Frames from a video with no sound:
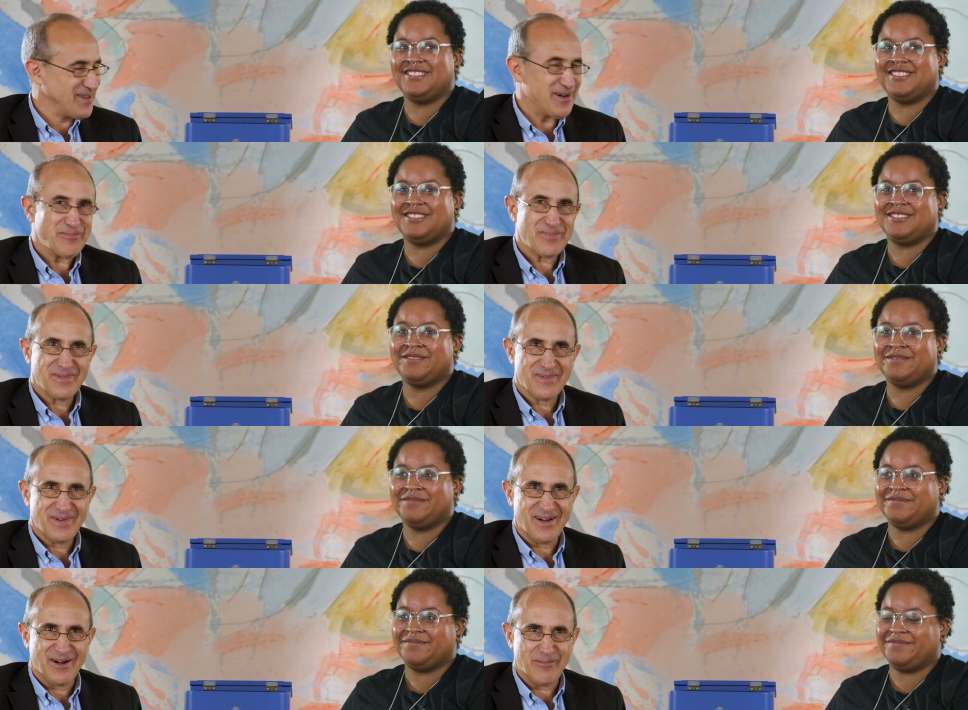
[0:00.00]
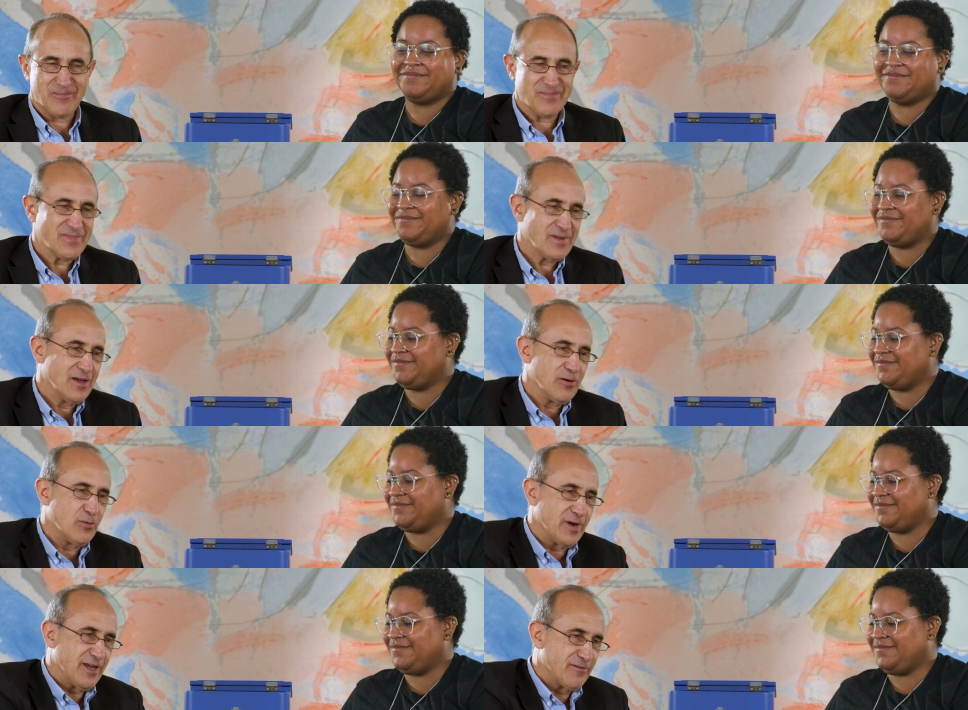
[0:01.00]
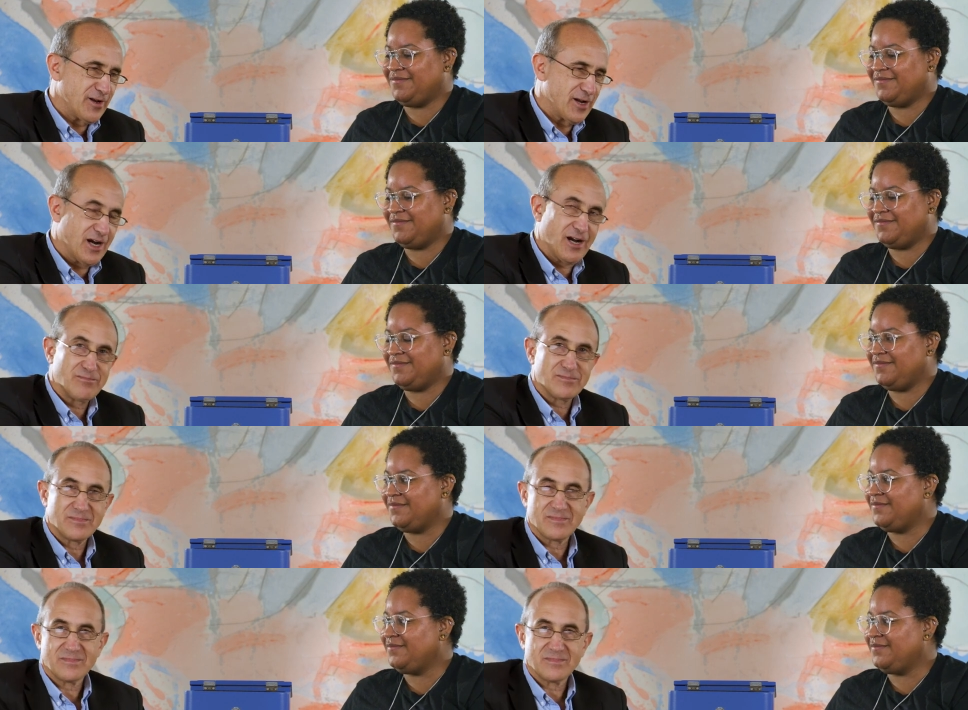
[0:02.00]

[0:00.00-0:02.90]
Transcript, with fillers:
Speaker 1: Yep. Um, we even uh,